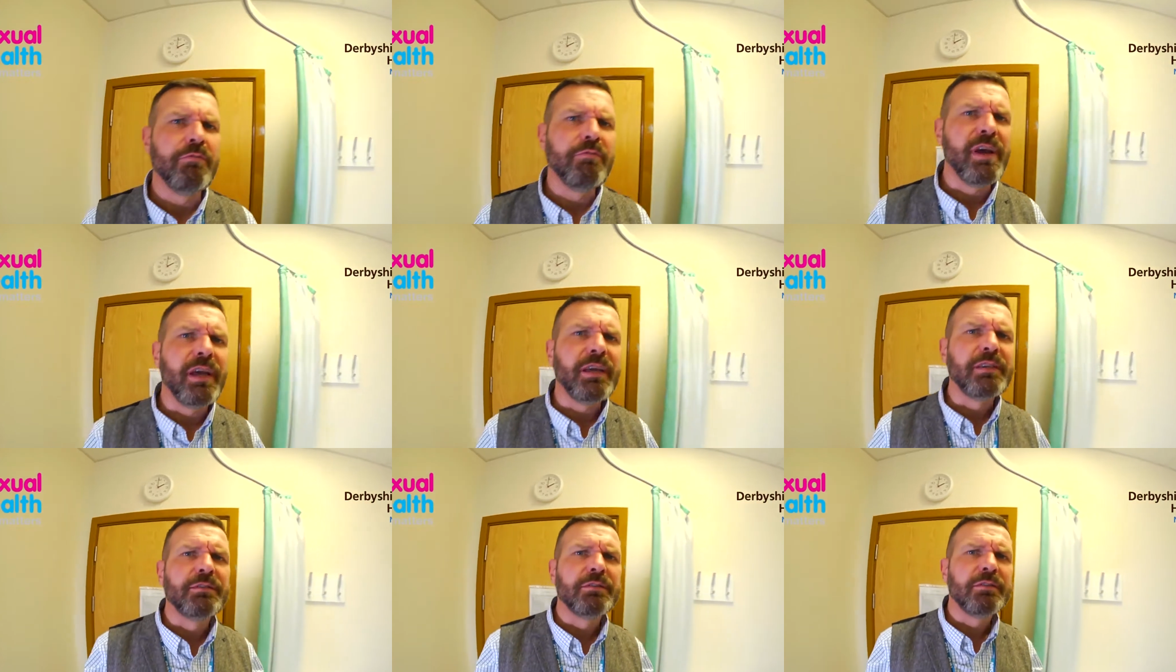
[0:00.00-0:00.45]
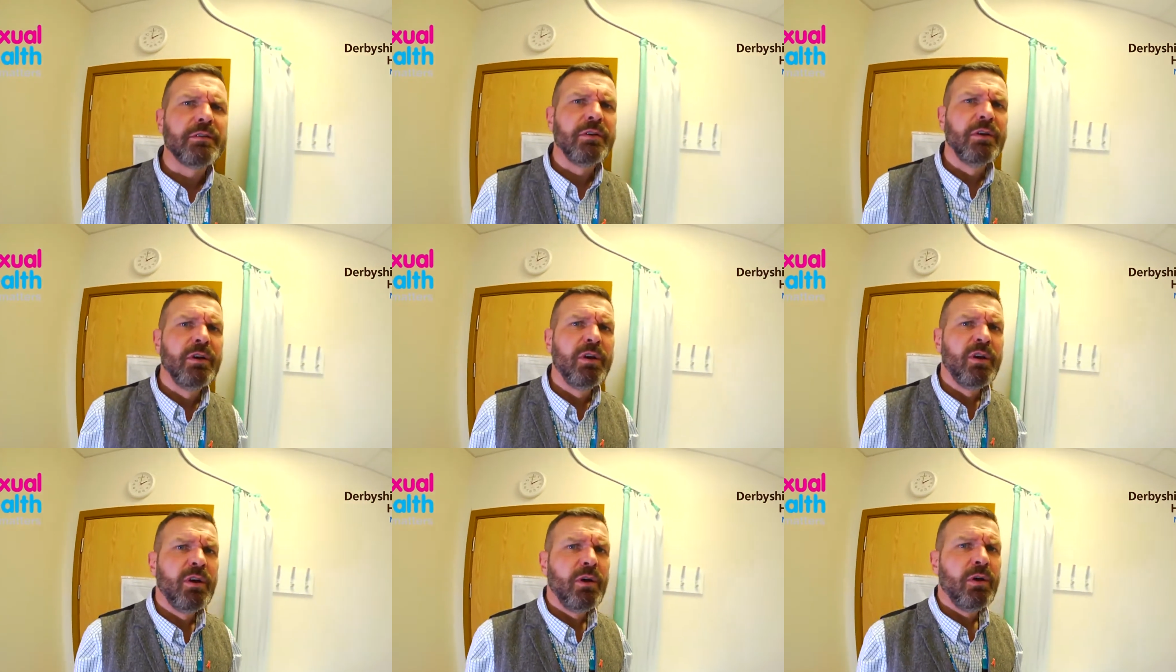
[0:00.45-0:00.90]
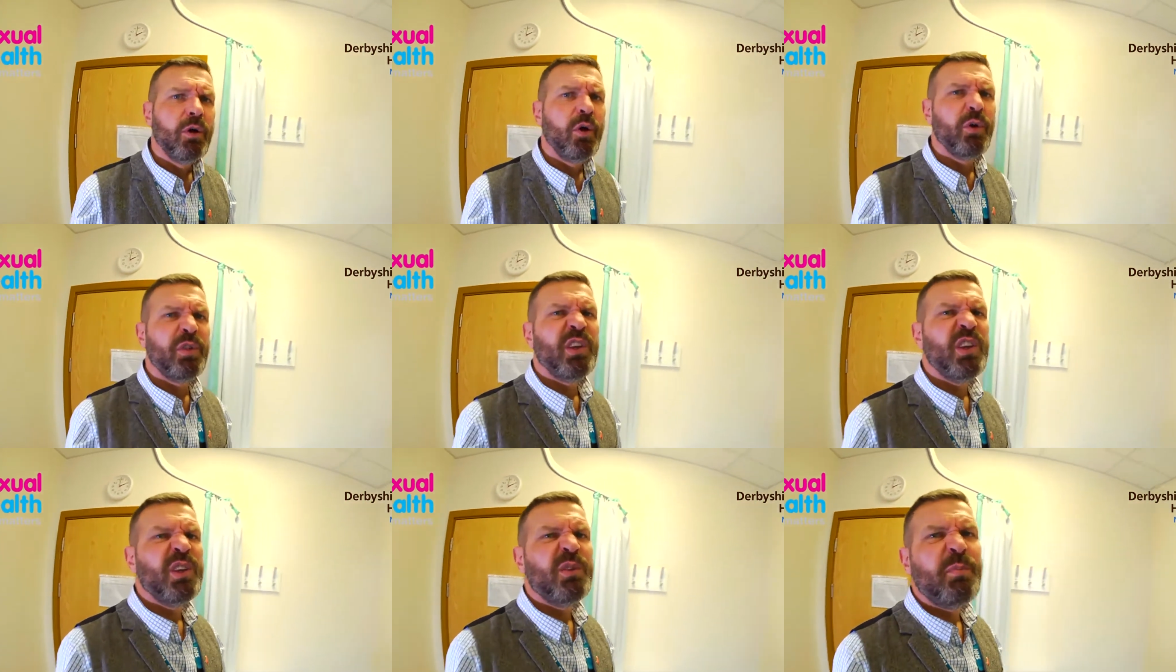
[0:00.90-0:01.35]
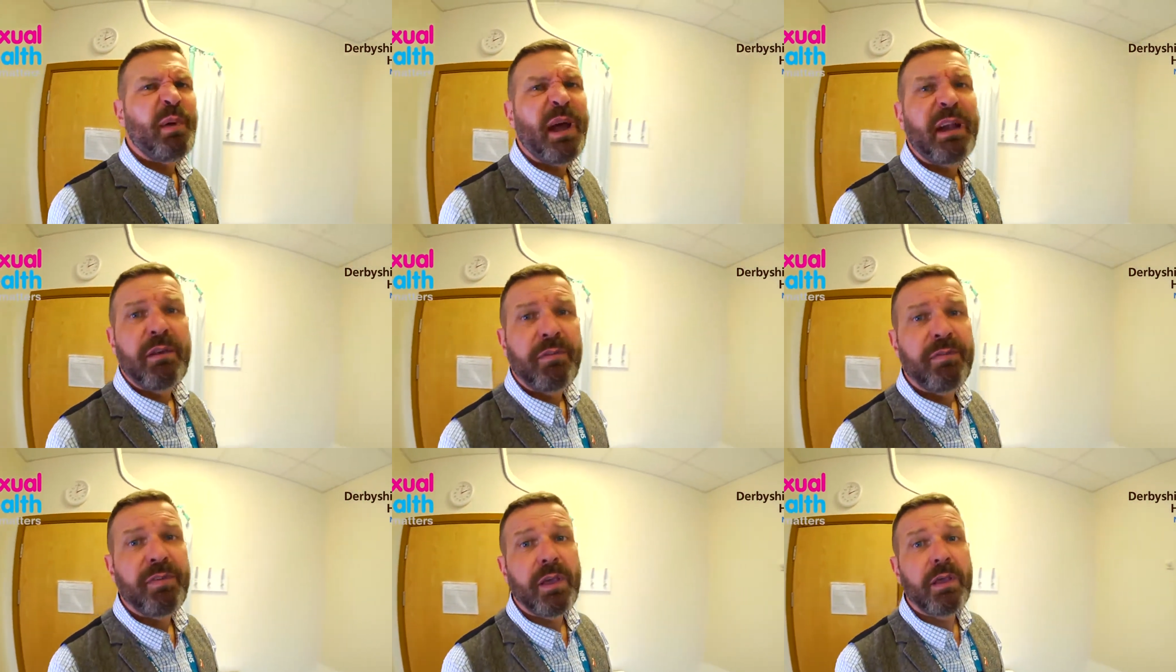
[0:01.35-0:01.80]
risk or that you'd
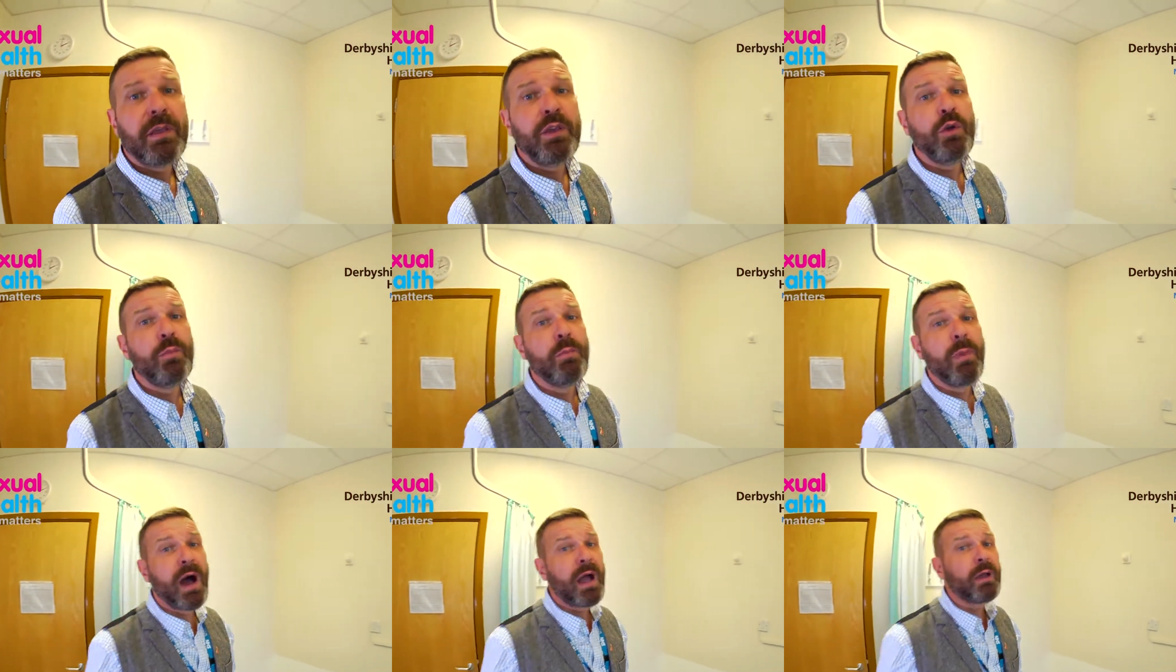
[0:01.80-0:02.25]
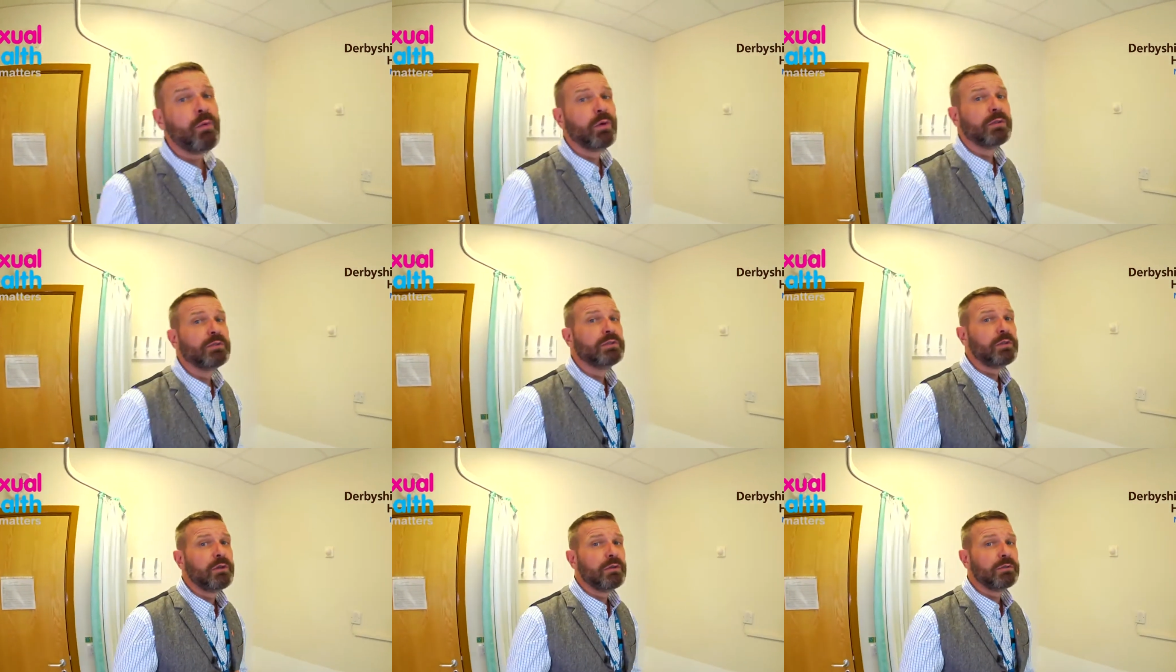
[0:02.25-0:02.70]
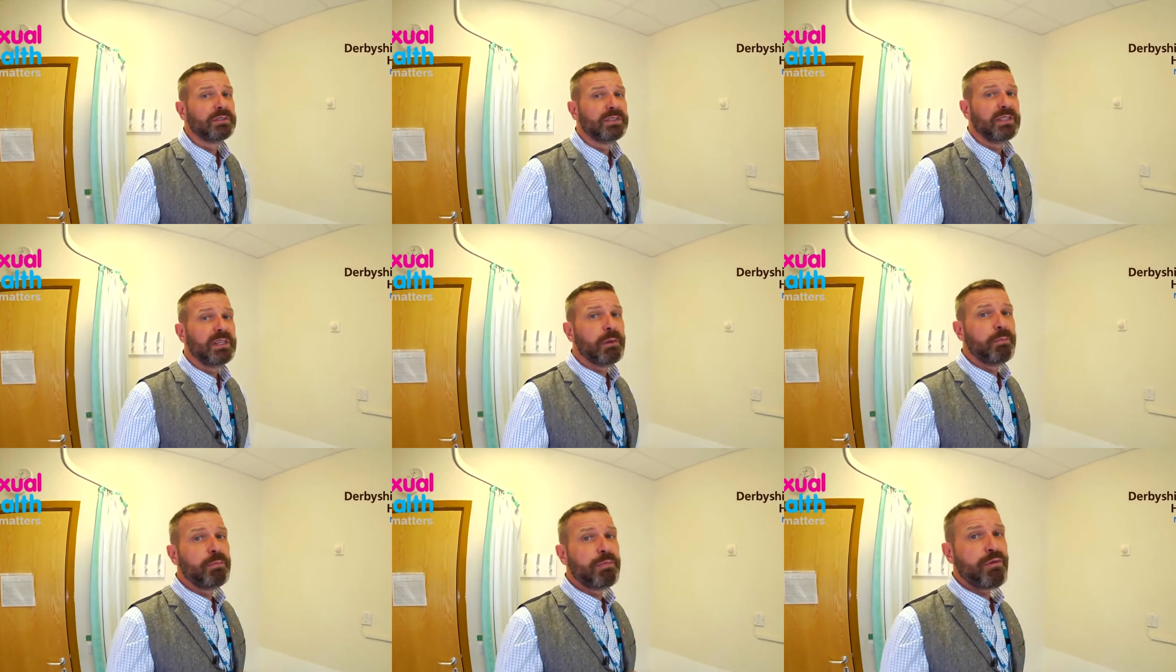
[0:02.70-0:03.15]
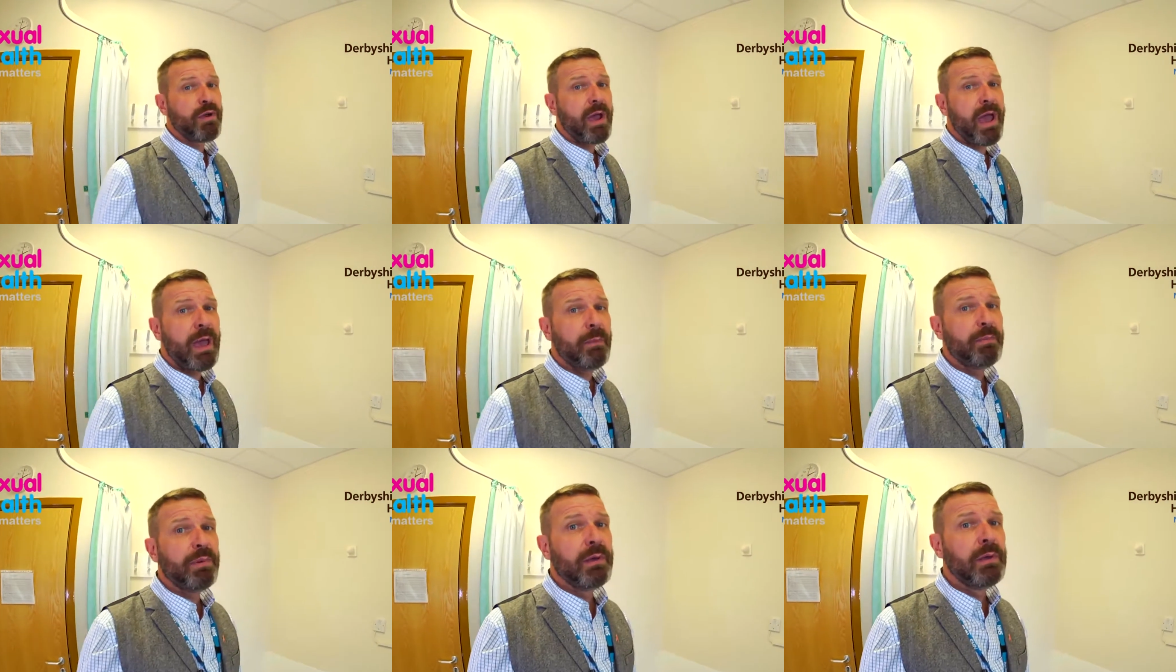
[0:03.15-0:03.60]
benefit, you might want to consider
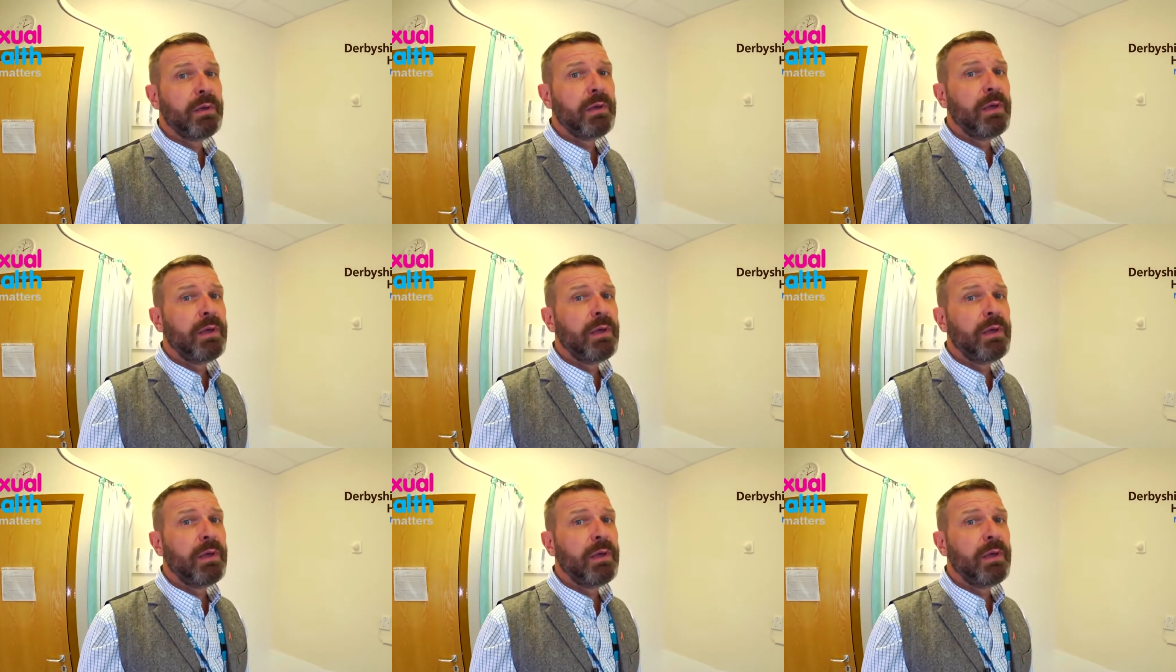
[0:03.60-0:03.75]
PrEP.